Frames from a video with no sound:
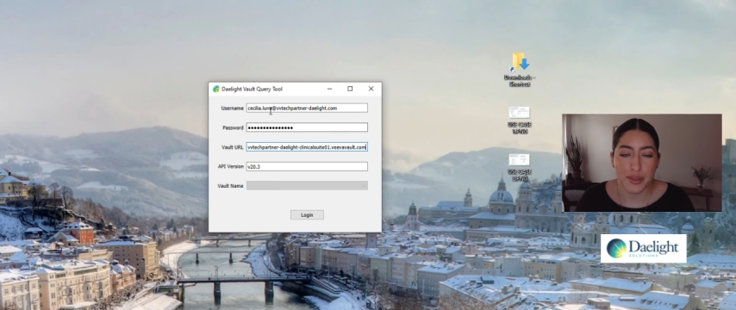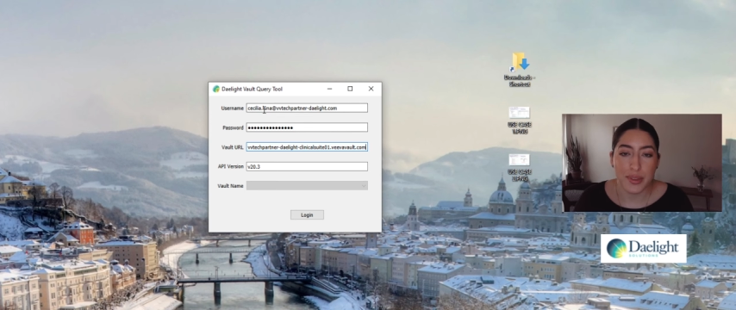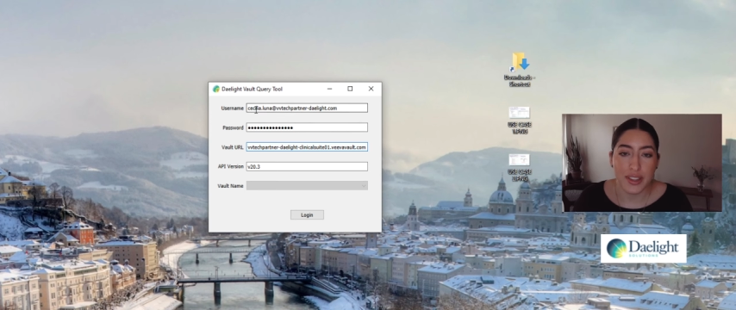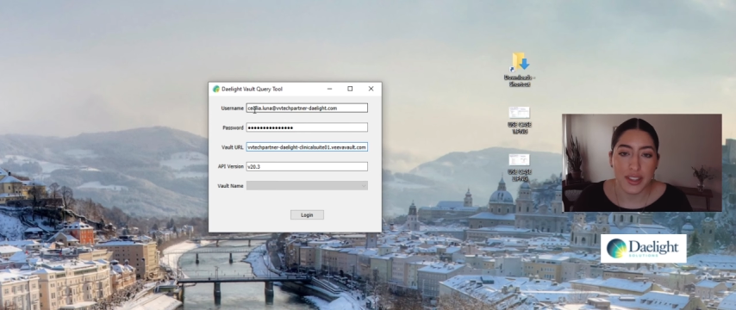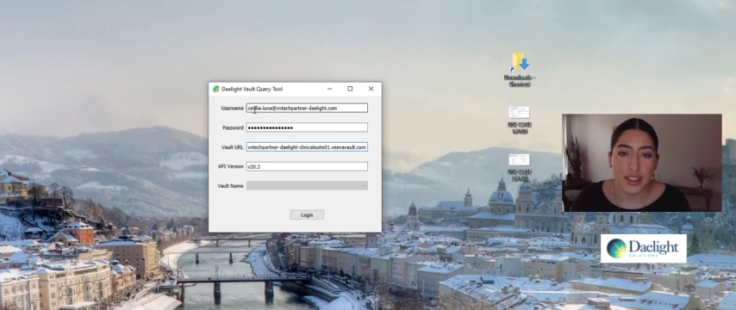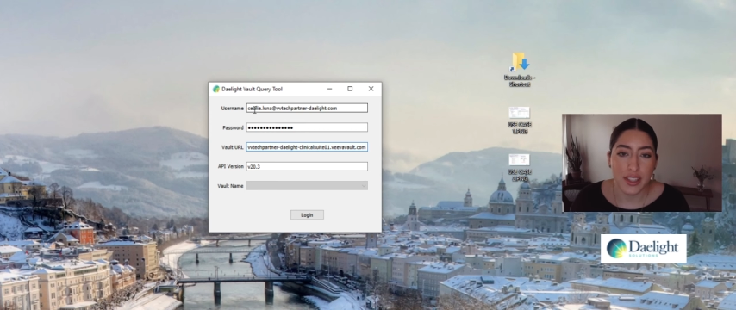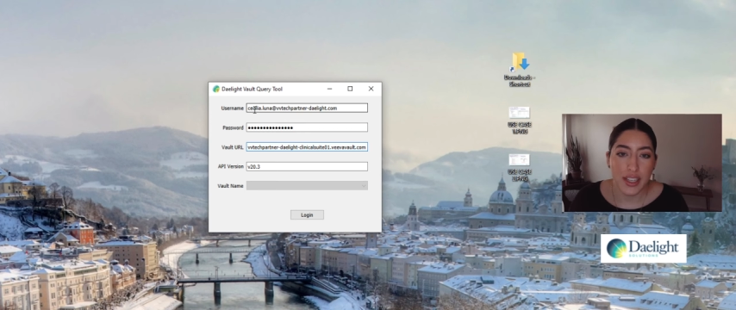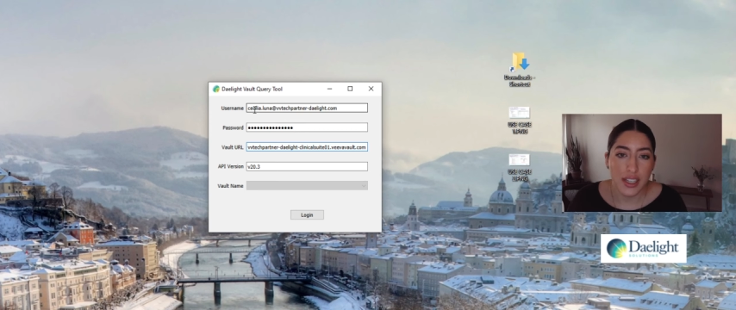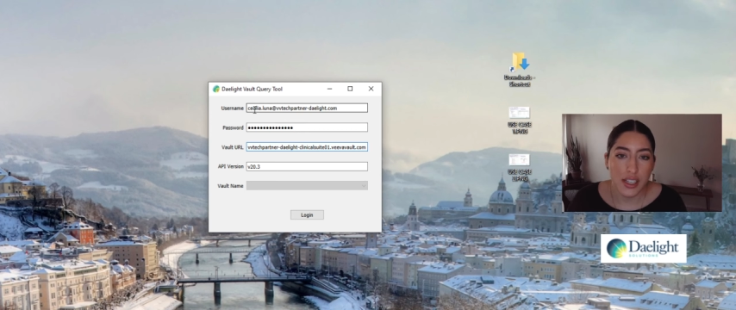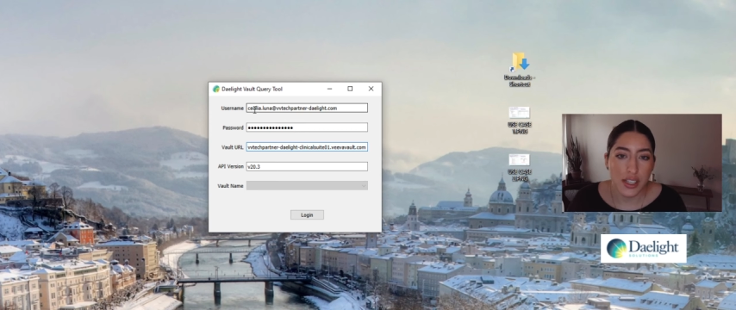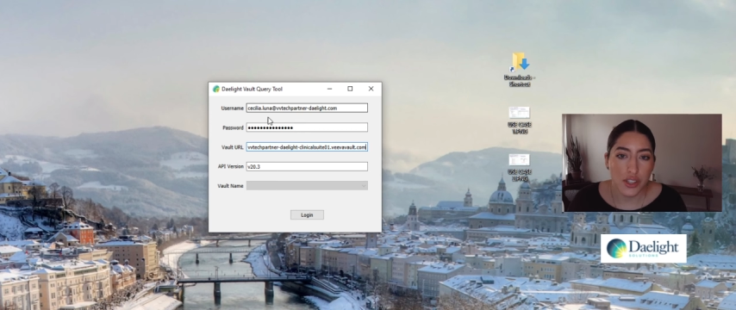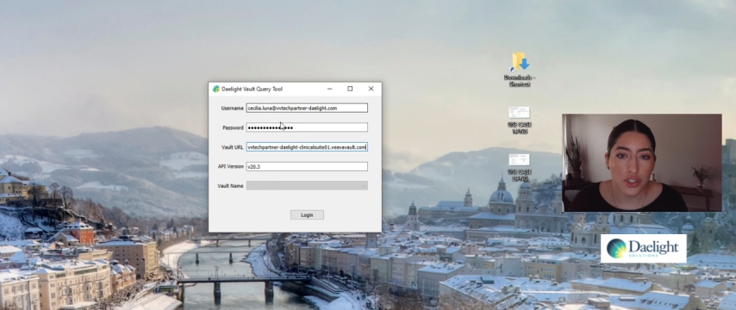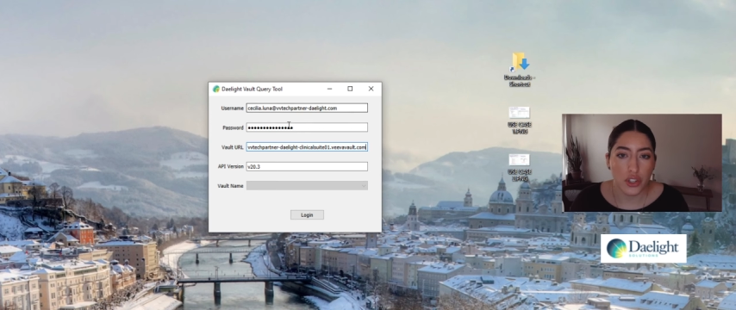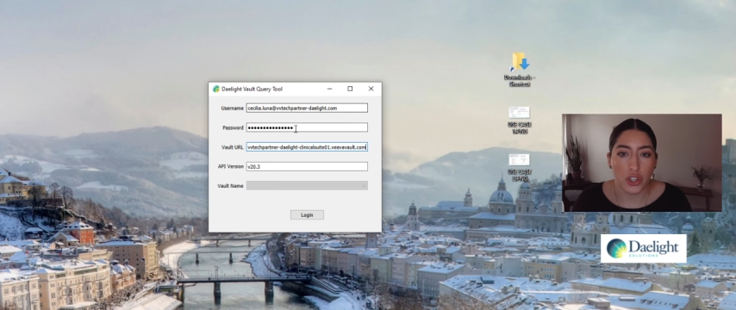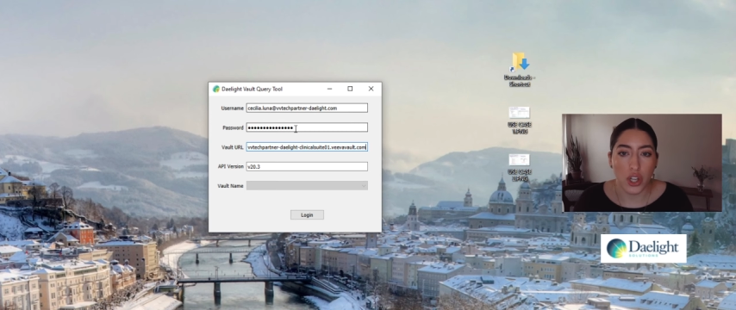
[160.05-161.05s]
but these
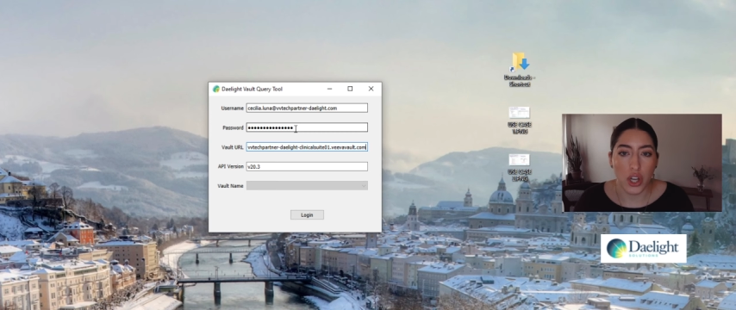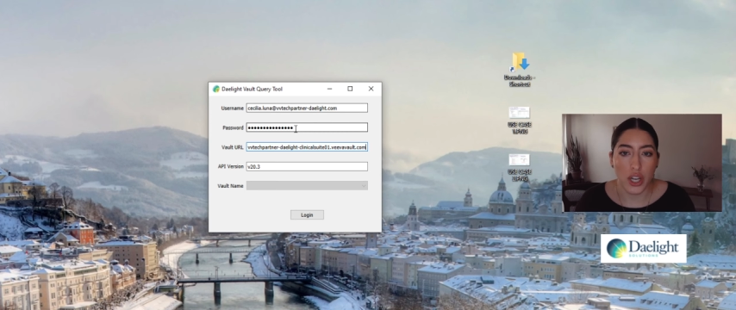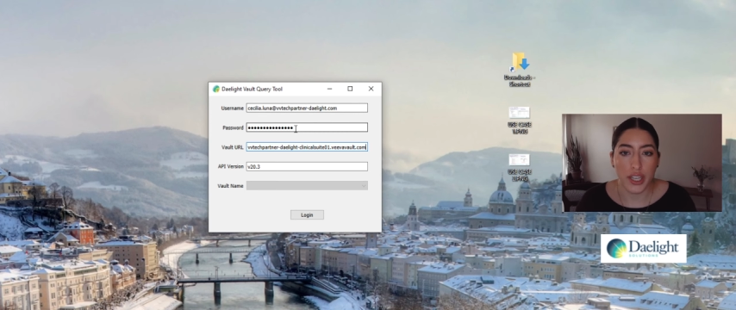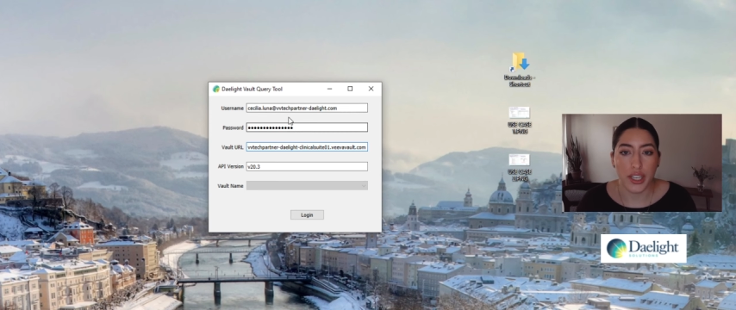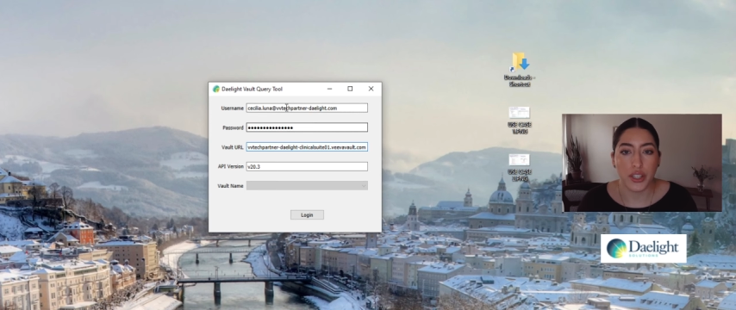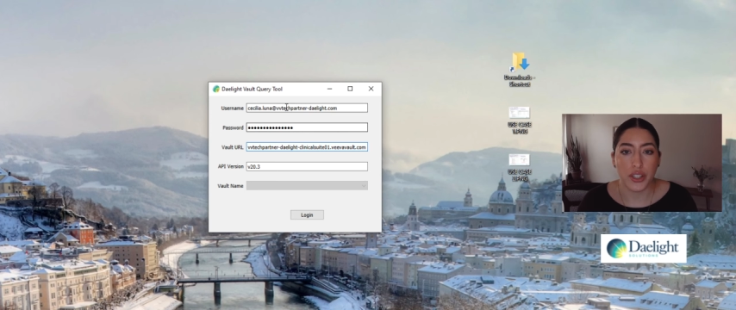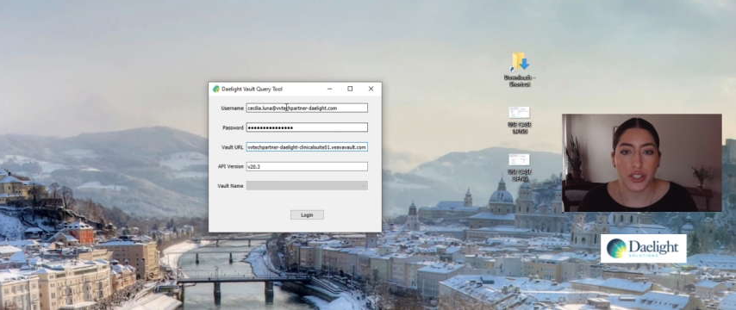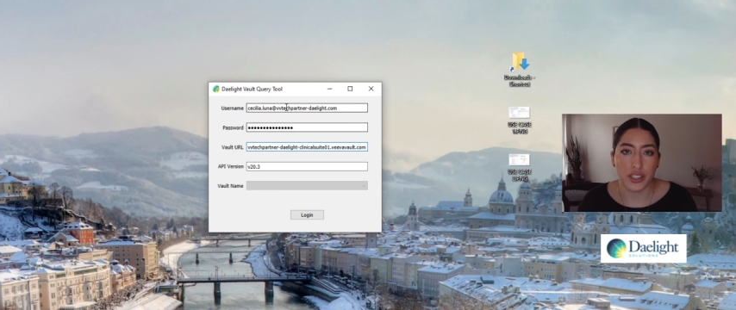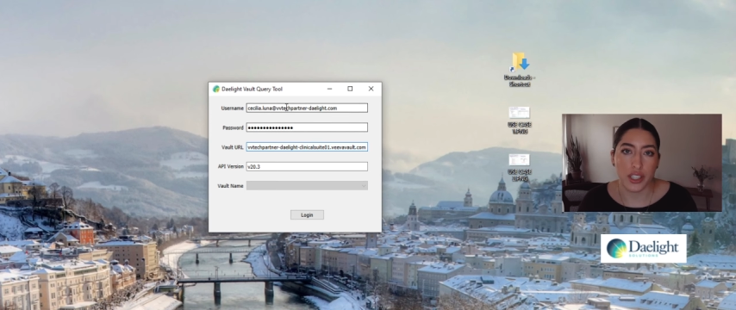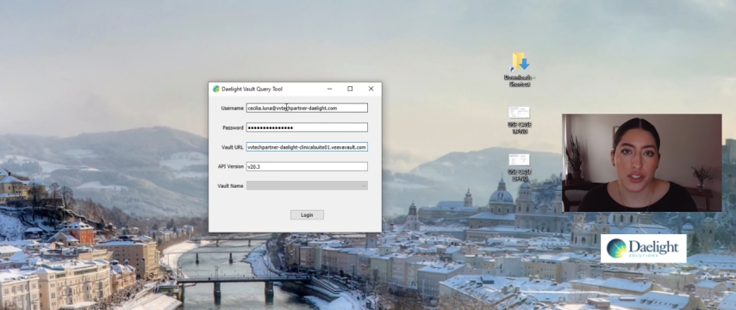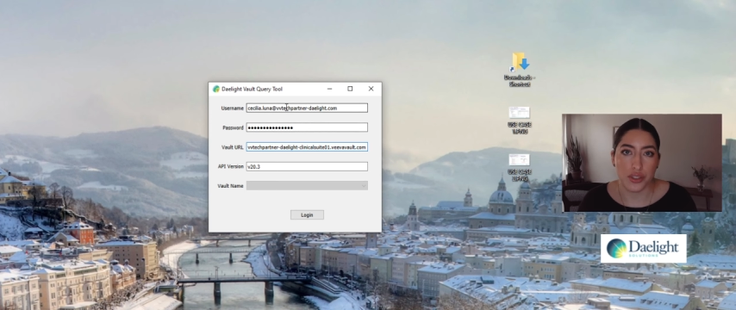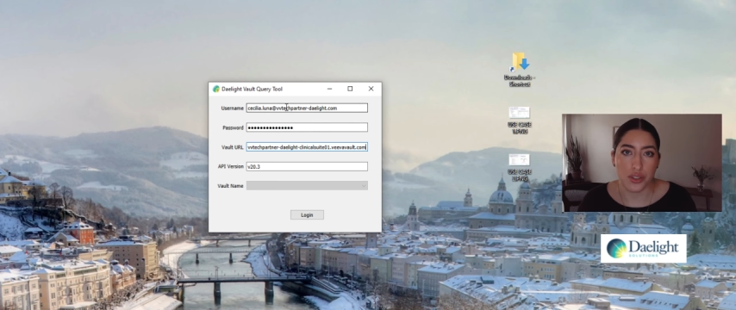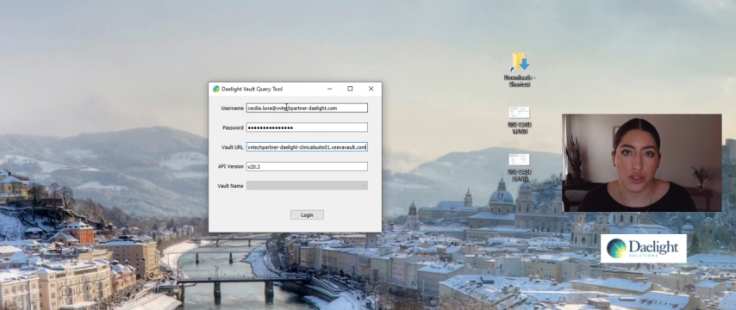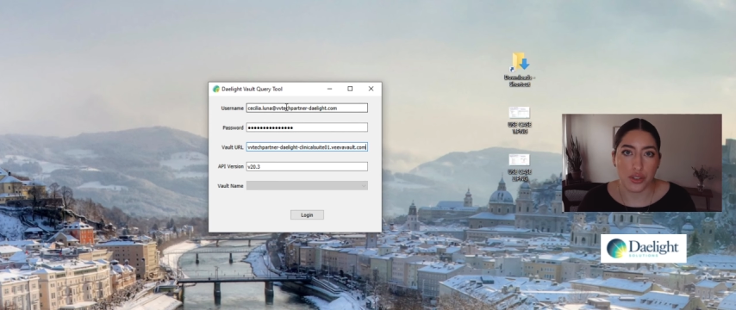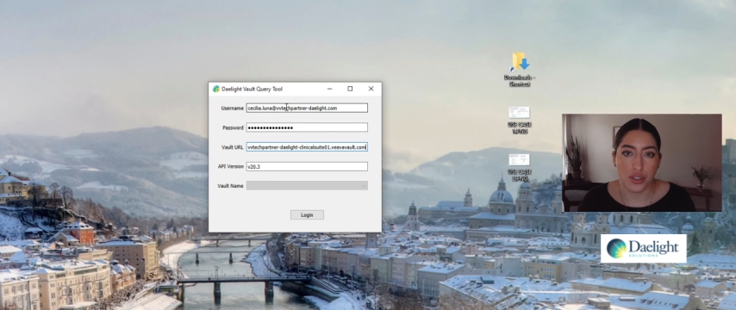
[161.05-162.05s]
login
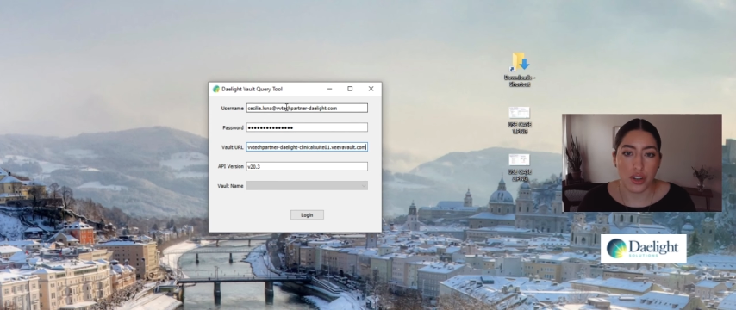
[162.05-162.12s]
credentials